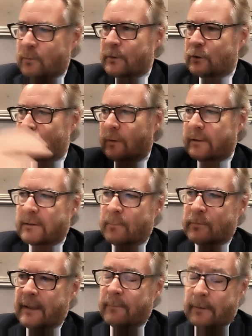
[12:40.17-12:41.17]
It was only
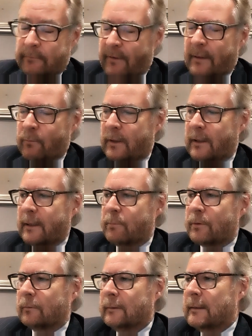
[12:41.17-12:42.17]
September. In fact, we're in
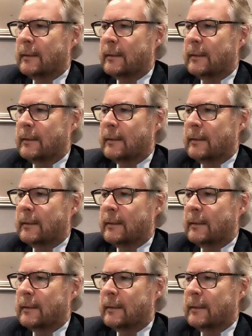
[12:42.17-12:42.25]
April.